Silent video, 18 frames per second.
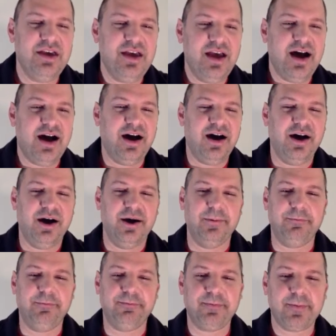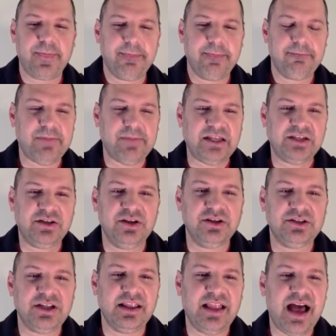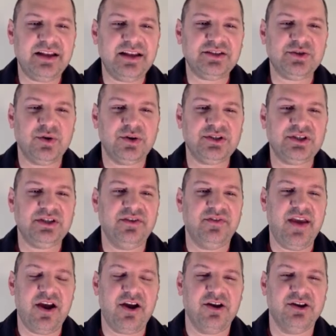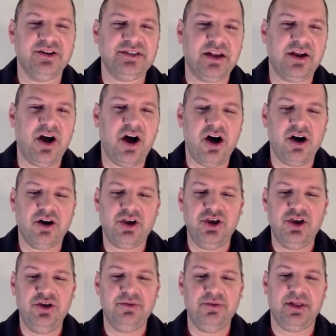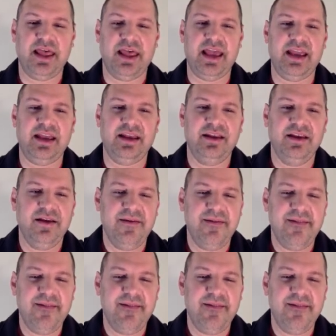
So there's a lot of sources of errors that all accumulate,